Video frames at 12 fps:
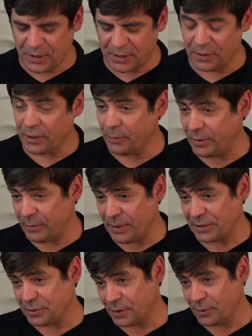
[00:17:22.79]
talk a little bit
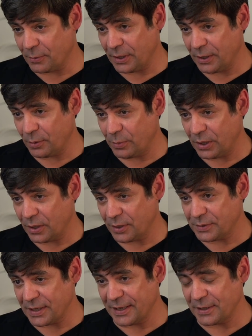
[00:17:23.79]
about your career,
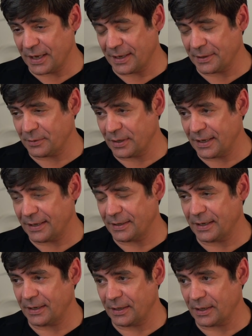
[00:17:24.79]
because, and, and in
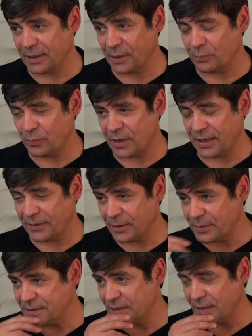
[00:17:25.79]
a, uh, I think
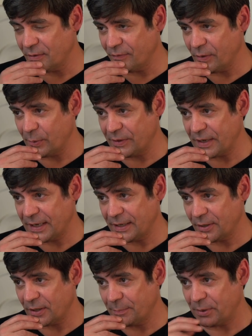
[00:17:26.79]
it was an interview with A
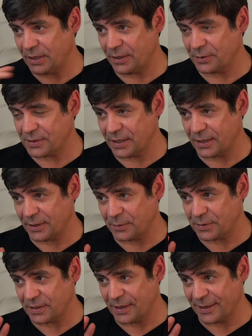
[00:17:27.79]
A R P, you said
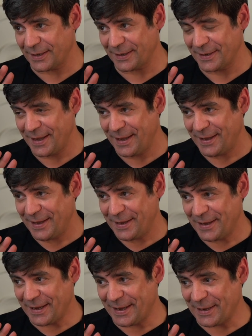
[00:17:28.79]
it's, uh,
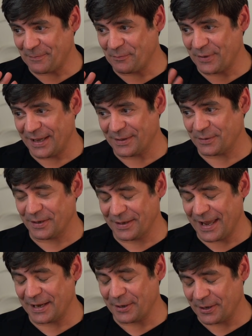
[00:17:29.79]
um, it,
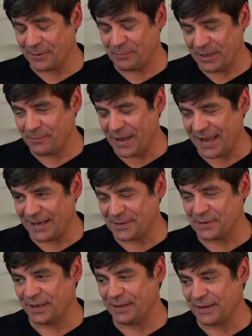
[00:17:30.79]
A A R P
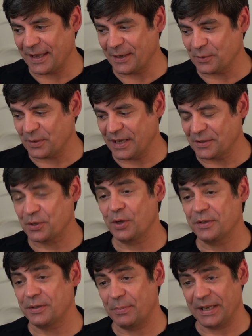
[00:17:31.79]
magazine, that it, it's
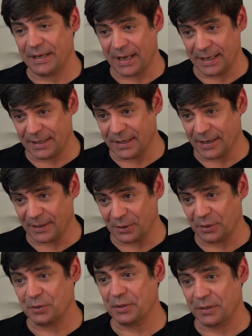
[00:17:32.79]
good to be an icon, or
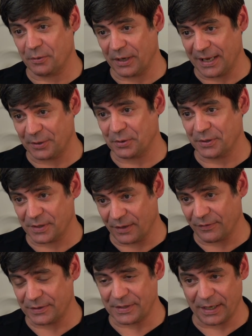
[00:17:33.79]
you should create
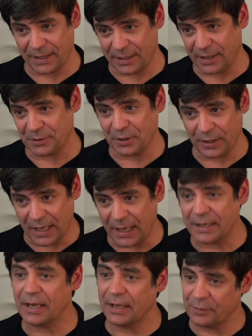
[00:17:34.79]
yourself as an icon. You're an
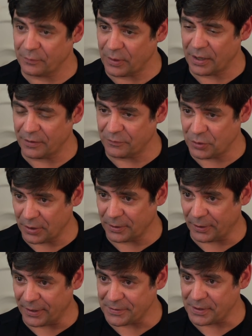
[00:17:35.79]
icon of, of
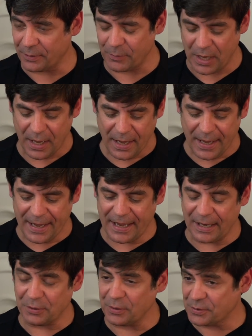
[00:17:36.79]
journalism.
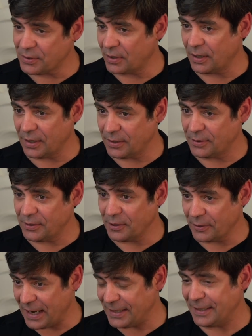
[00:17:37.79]
Uh, you started,
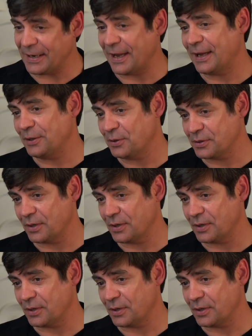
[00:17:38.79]
you're eighty-nine, you